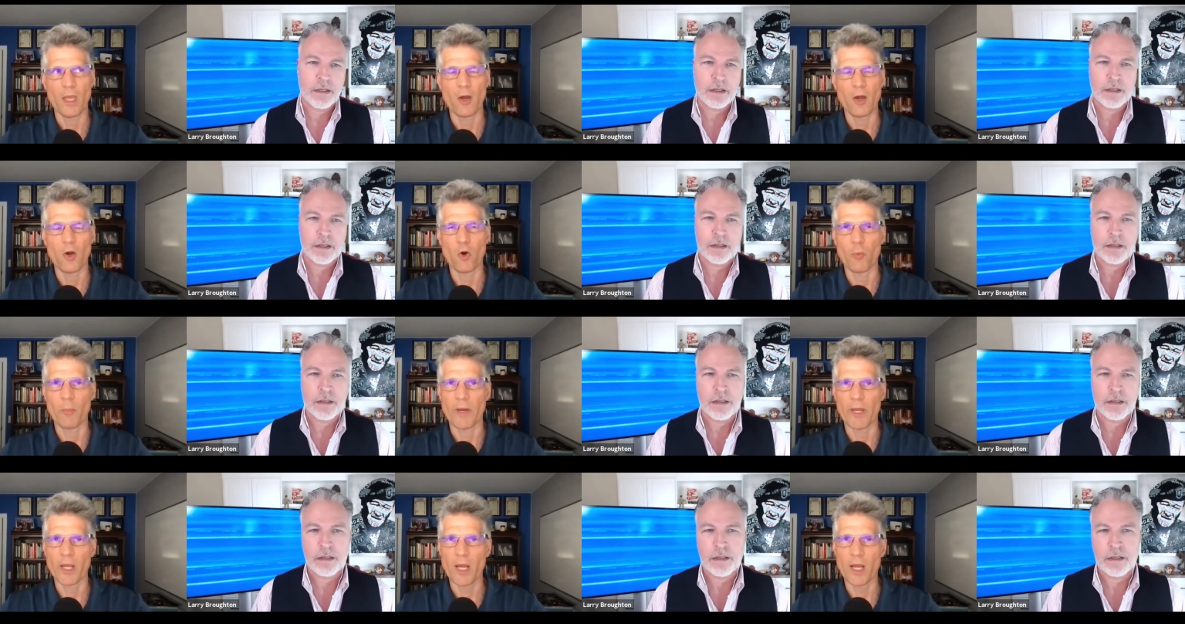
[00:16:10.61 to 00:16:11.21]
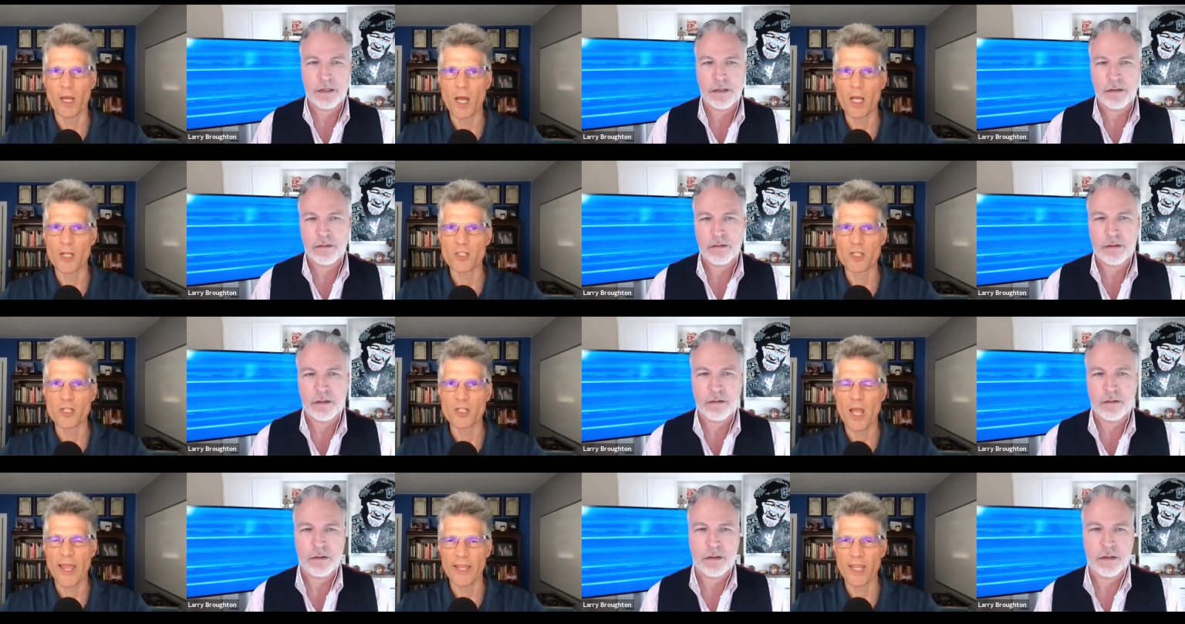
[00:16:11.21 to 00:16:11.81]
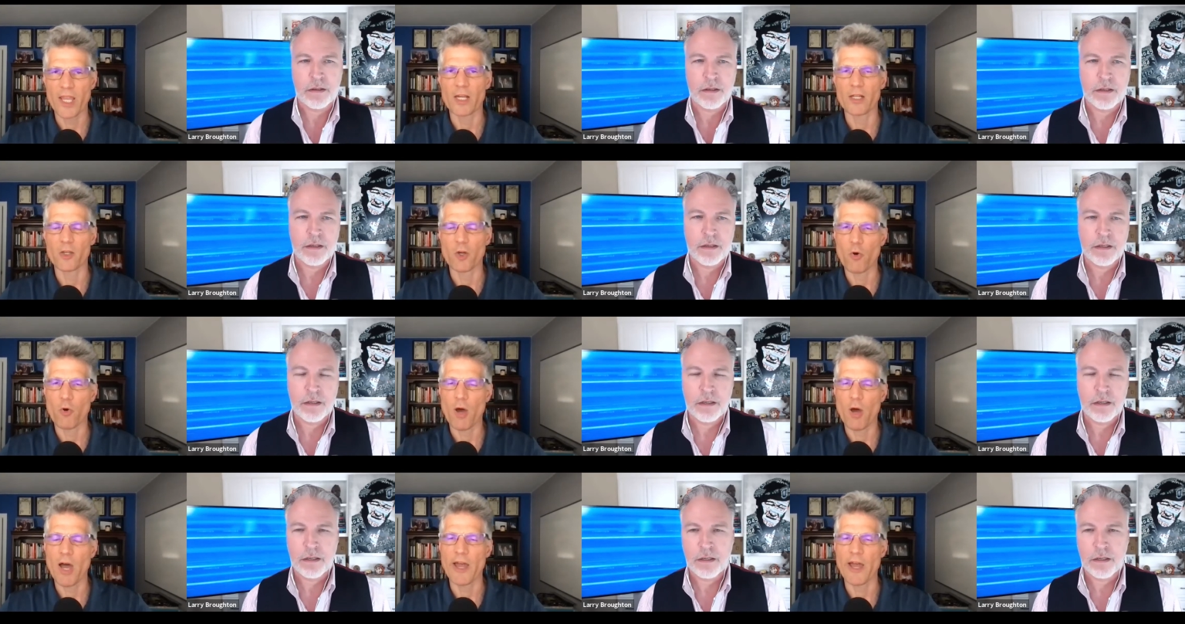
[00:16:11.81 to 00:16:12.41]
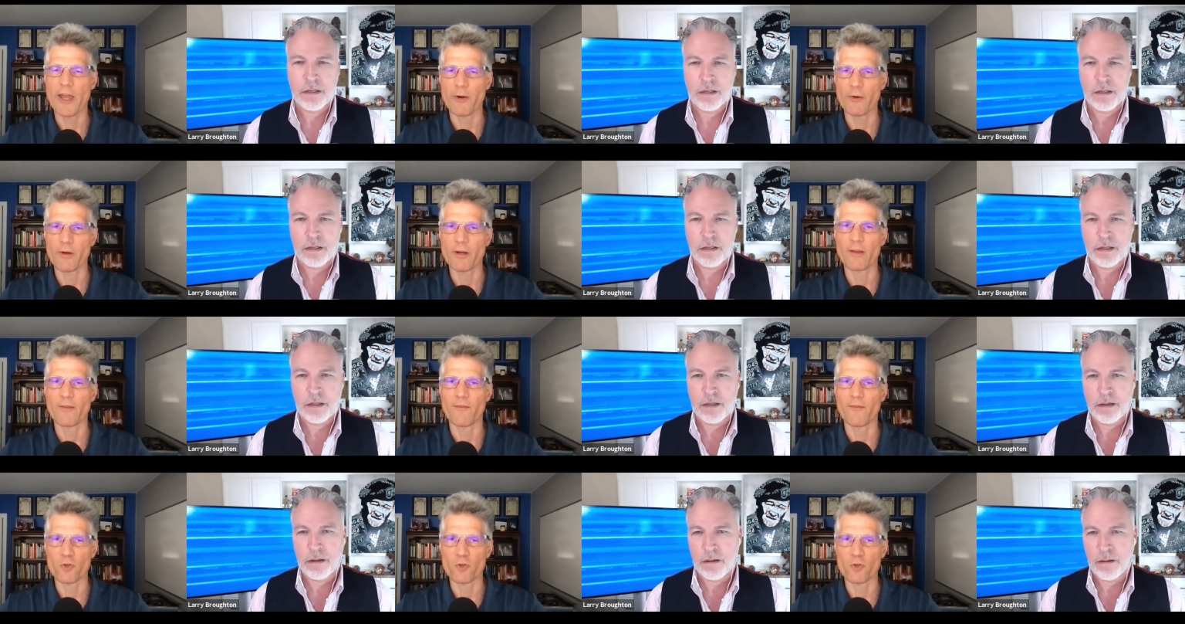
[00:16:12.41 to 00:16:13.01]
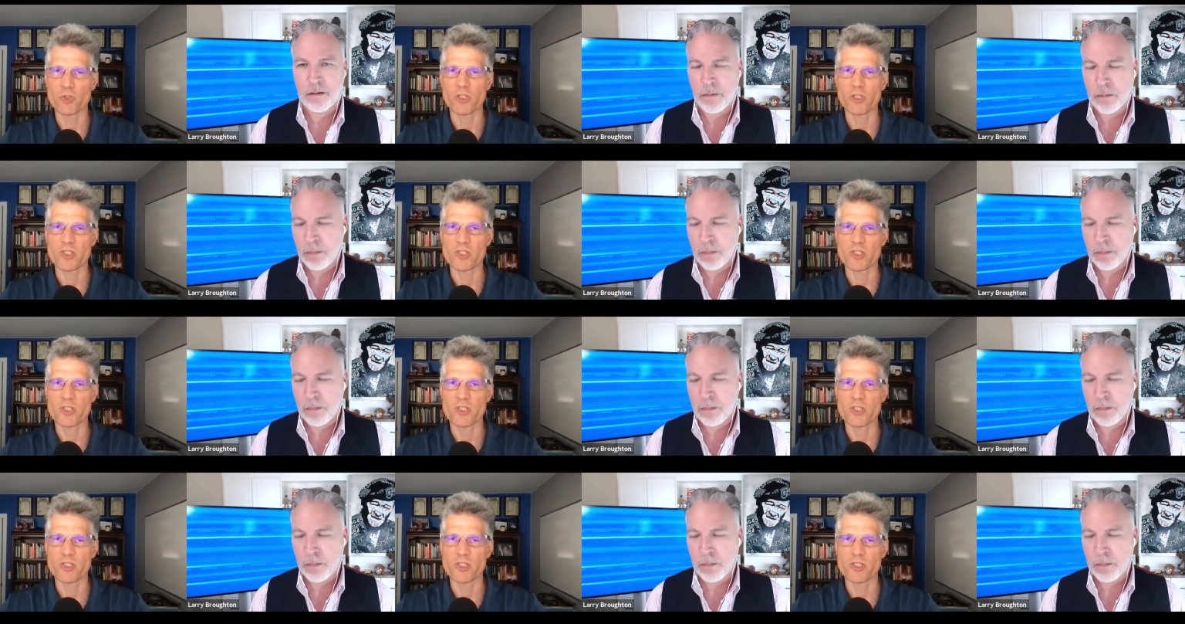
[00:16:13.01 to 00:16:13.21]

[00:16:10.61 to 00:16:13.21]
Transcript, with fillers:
Speaker 1: oh my gosh, I got to go hire a virtual